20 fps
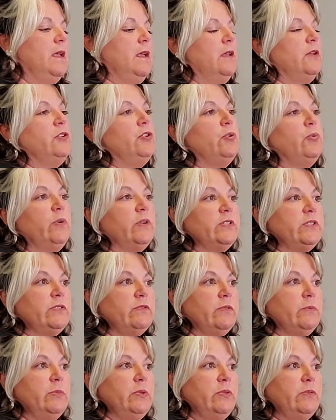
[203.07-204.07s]
You'll want to
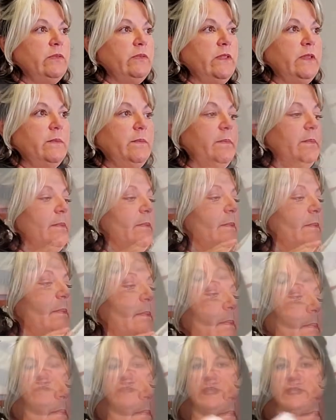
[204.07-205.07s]
remove the
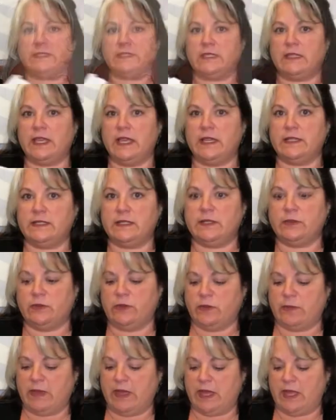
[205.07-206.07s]
plastic
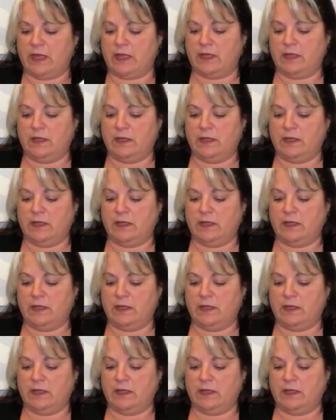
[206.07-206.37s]
casing on the back.